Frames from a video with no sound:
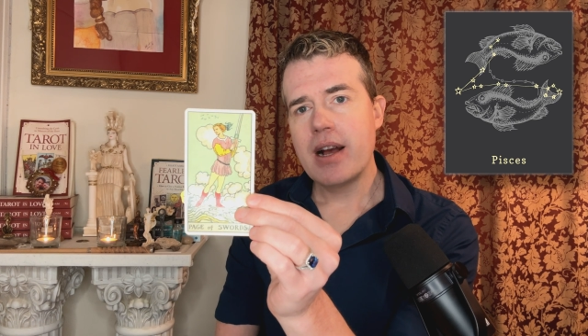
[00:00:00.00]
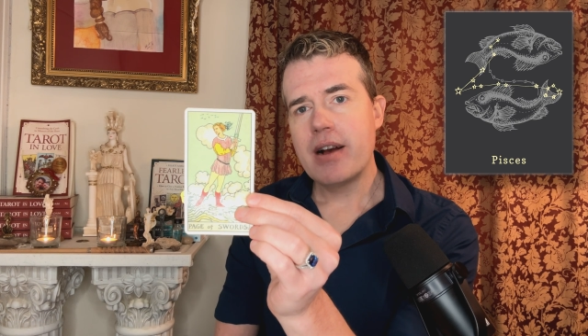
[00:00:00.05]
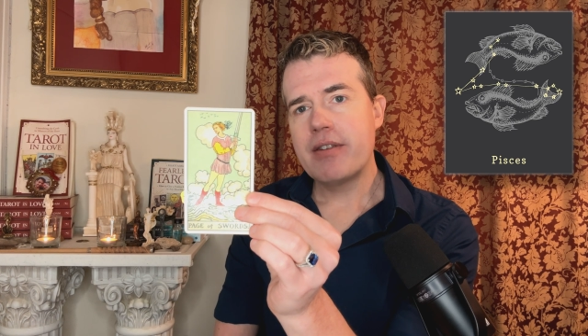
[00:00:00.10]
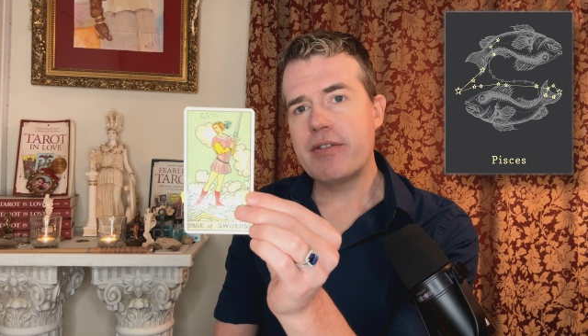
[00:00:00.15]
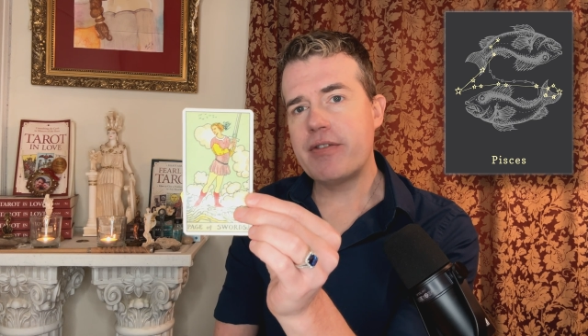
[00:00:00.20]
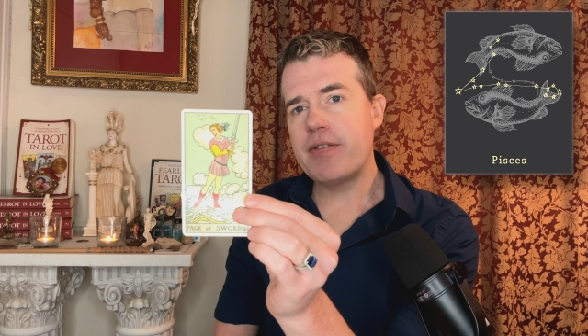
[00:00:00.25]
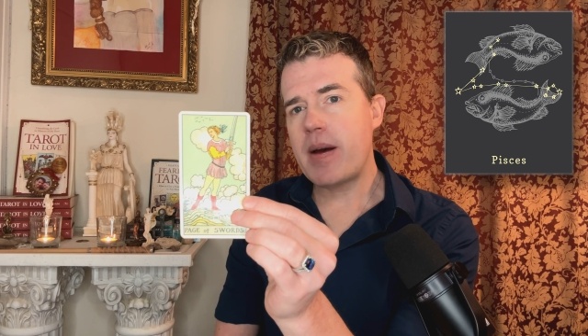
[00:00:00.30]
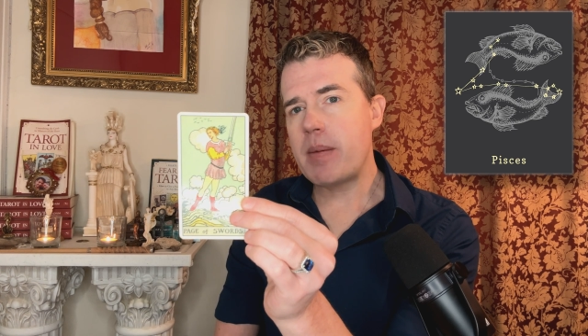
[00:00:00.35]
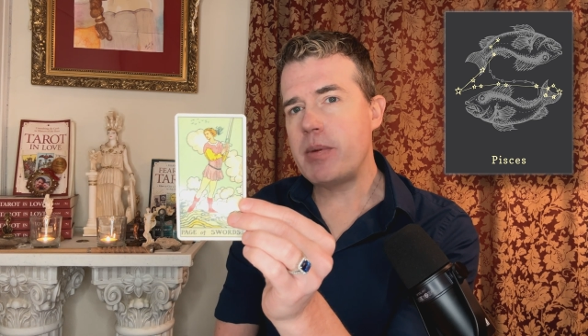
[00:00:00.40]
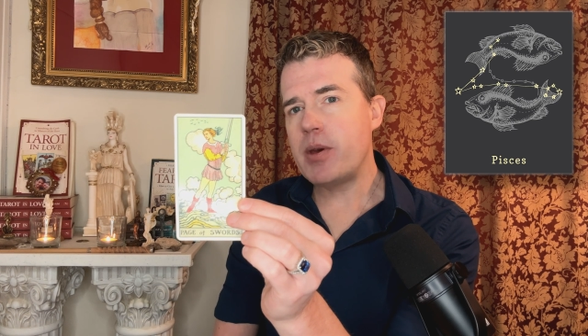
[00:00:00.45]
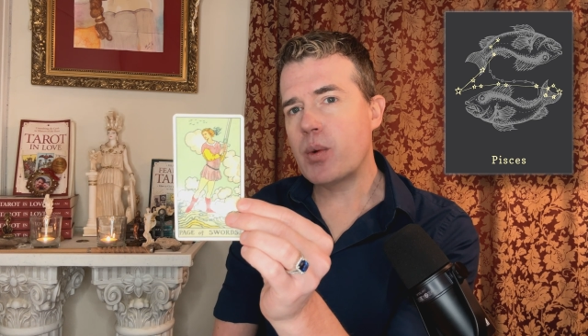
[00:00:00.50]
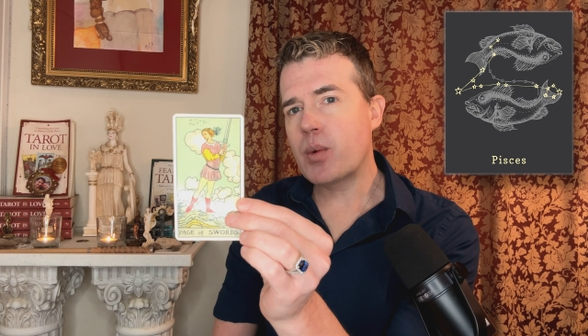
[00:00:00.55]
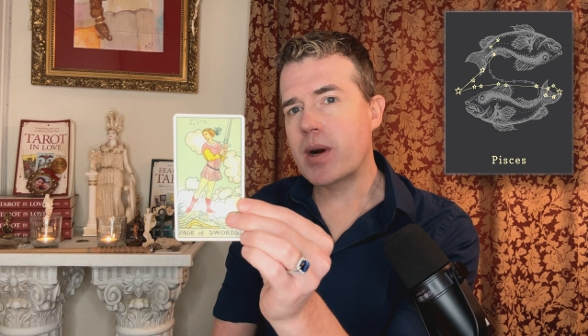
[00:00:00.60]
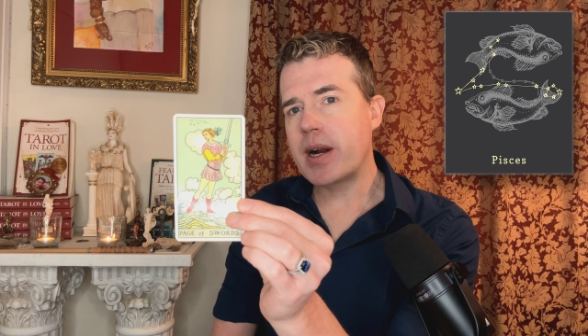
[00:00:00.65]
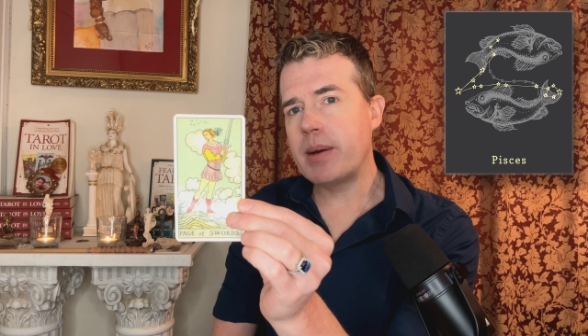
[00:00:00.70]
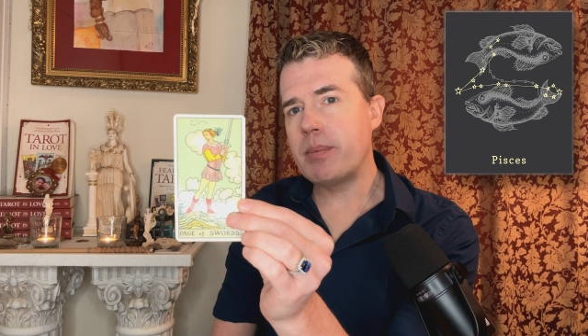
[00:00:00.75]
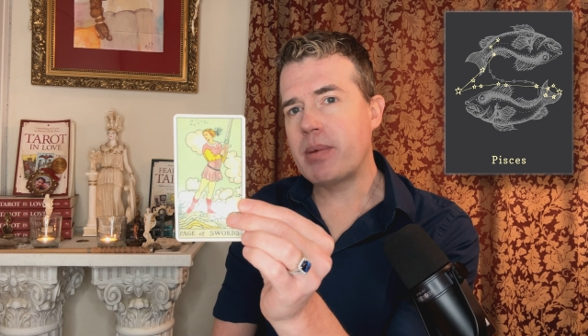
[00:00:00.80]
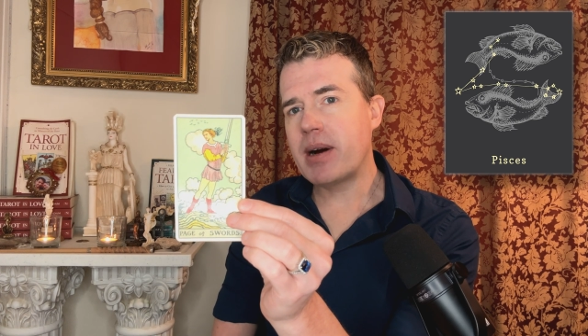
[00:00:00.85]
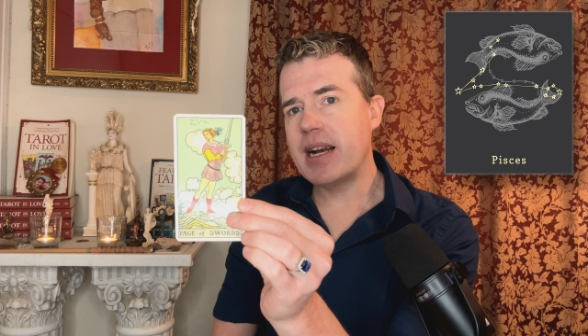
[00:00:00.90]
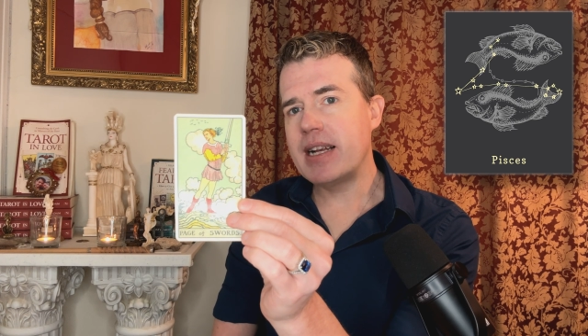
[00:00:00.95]

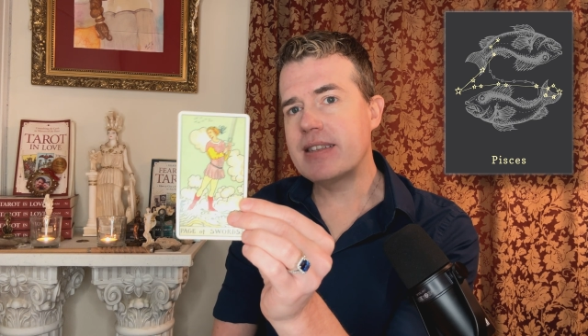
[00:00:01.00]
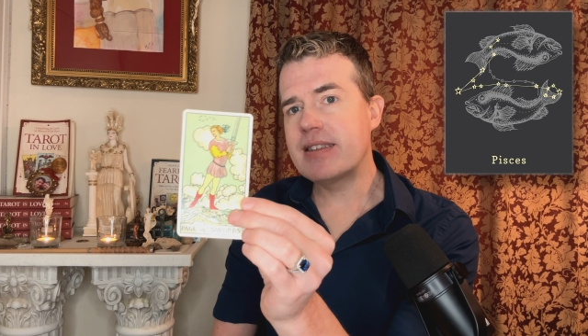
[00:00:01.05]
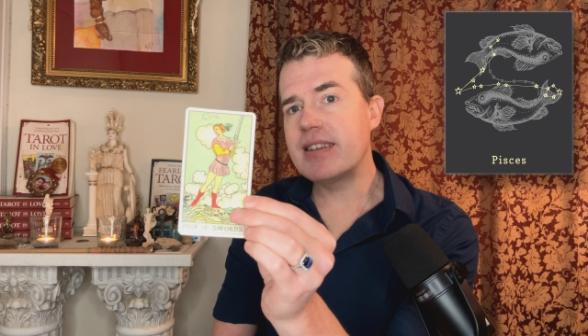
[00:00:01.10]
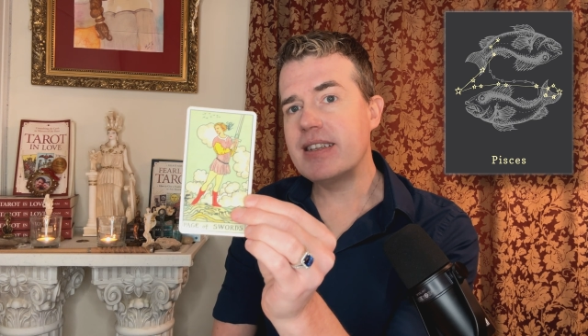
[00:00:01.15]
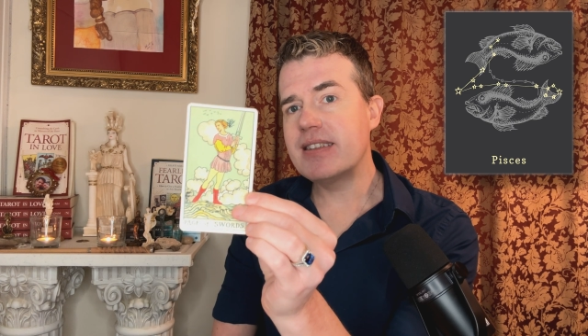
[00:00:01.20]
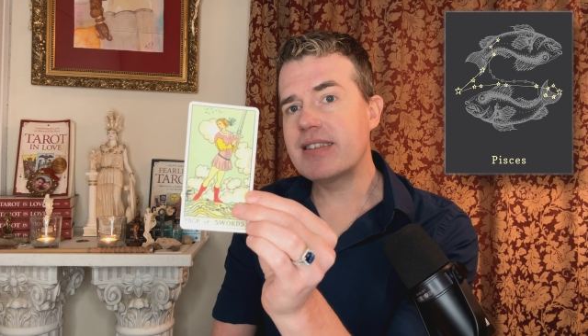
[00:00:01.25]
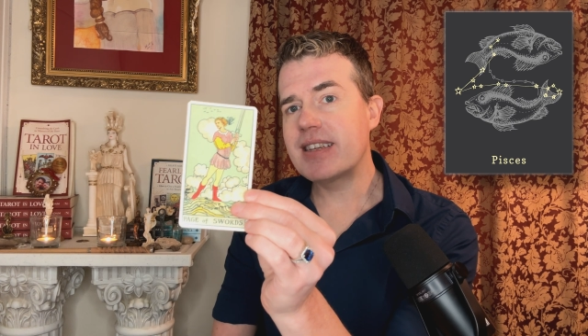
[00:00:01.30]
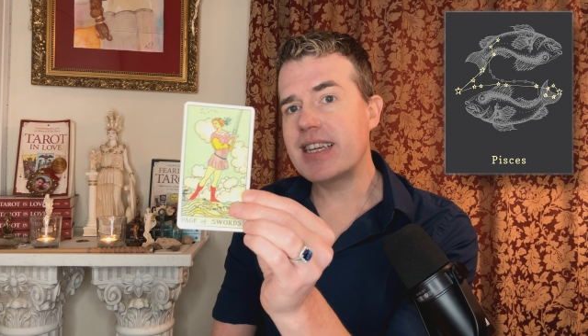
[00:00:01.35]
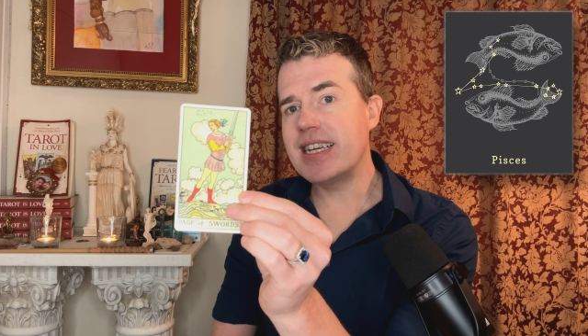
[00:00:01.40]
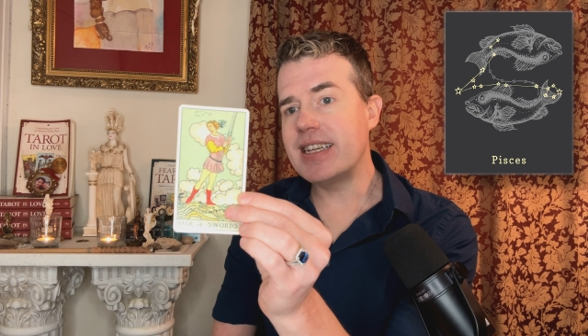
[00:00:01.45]
February Pisces